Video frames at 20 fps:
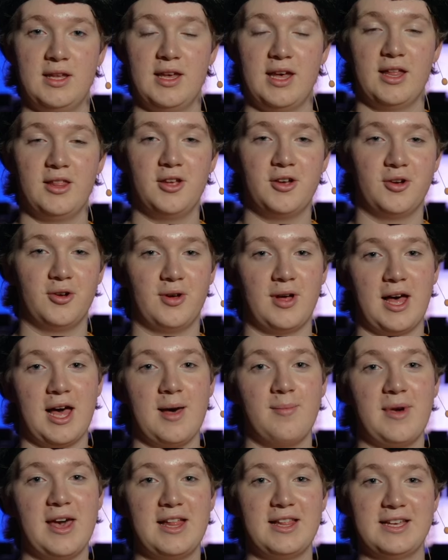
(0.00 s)
Hello,
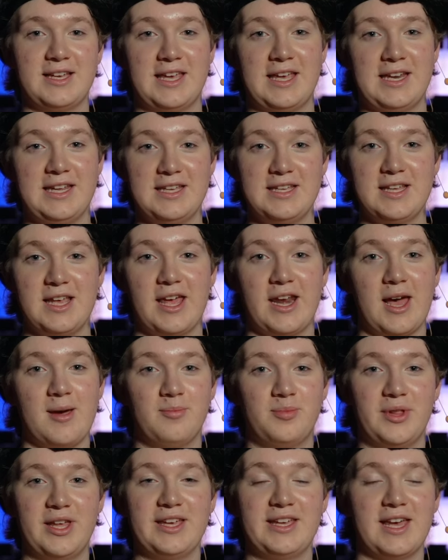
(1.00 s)
I'm Alec Kinney, and I'm
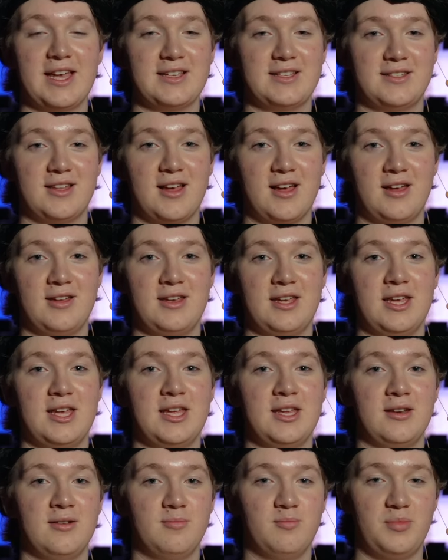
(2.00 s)
playing Gaston
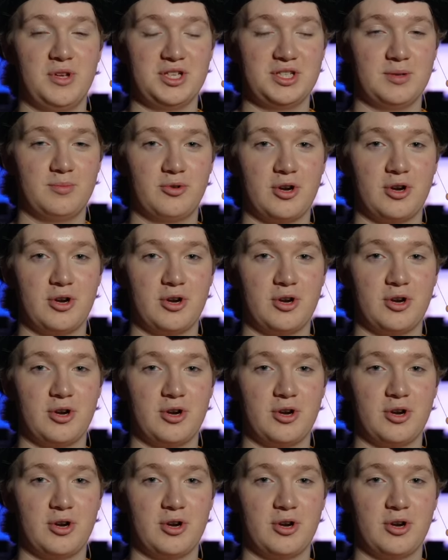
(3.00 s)
in Bishop